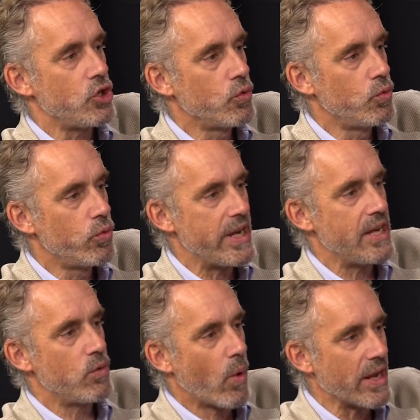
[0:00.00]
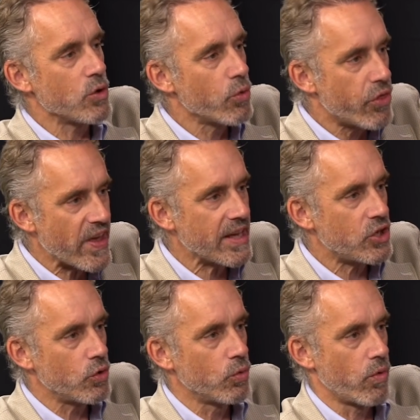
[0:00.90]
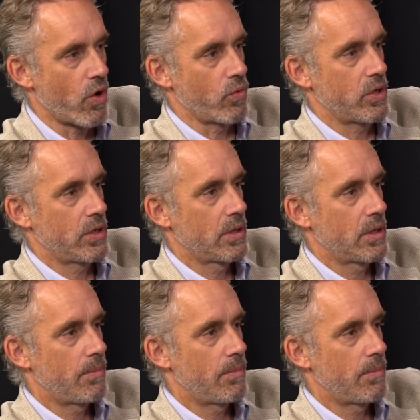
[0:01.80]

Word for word: you read what you think you wrote